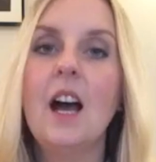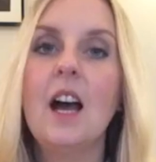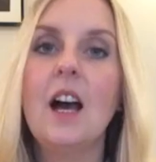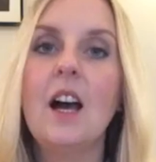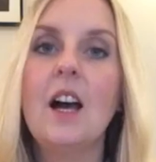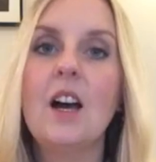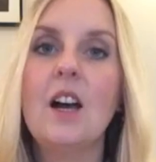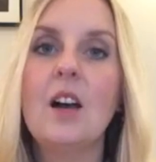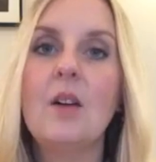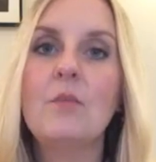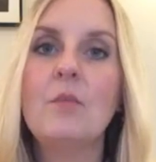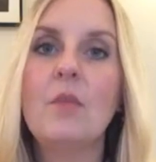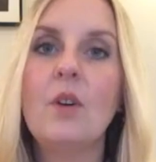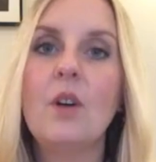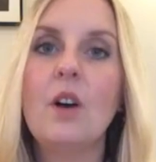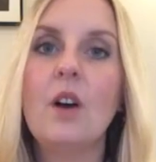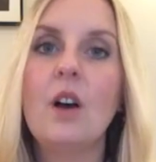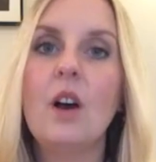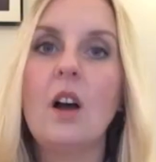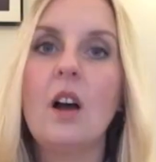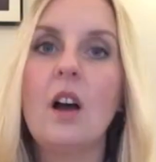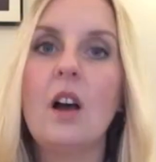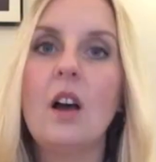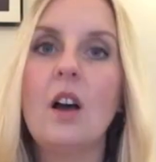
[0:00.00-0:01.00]
Um,
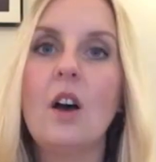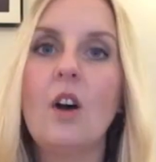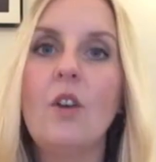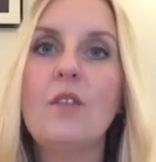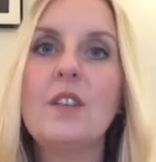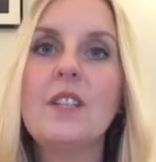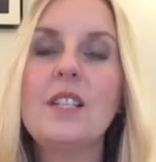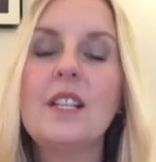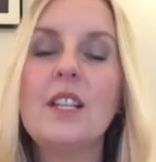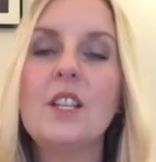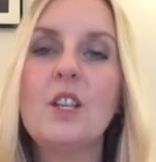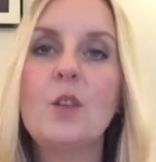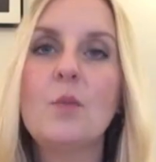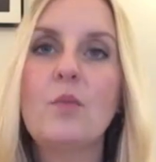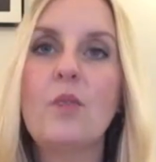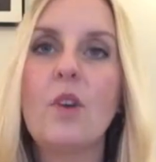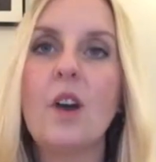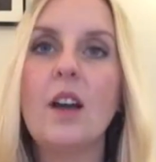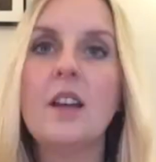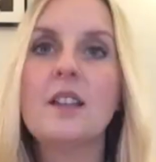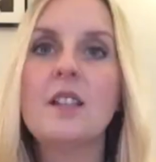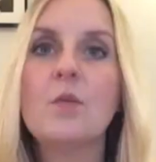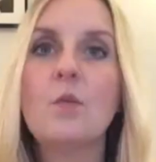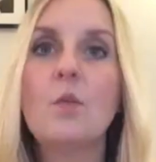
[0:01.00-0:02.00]
obviously, the
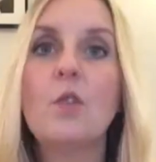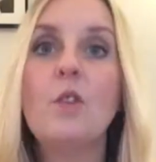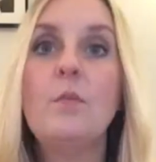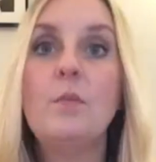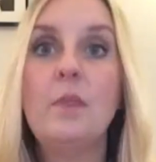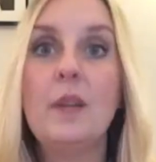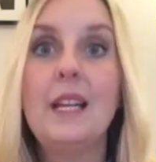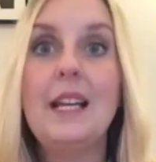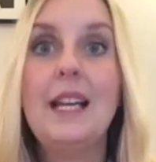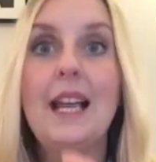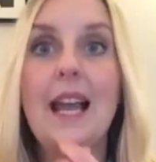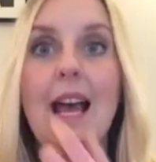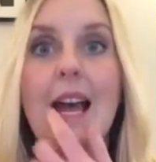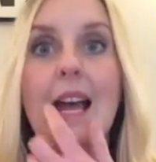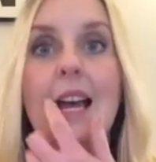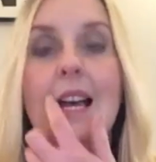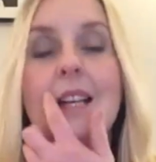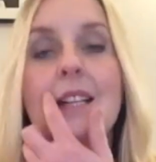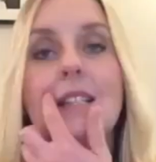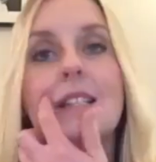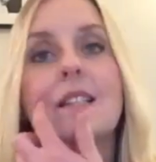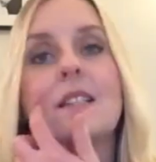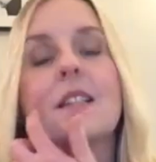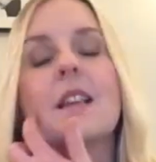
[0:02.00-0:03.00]
price would be
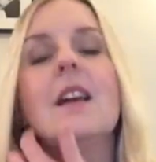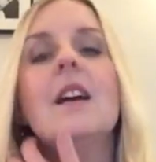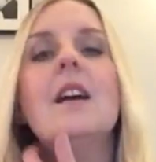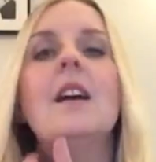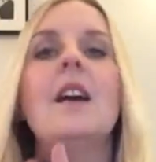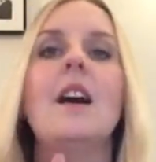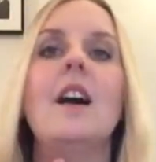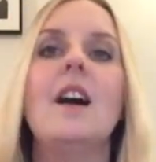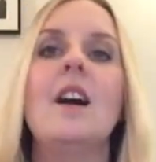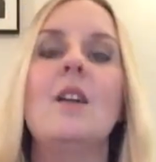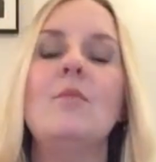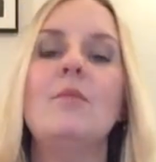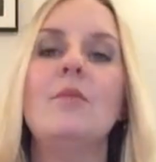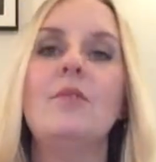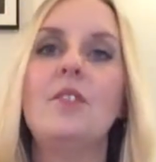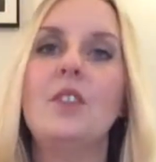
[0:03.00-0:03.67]
less um,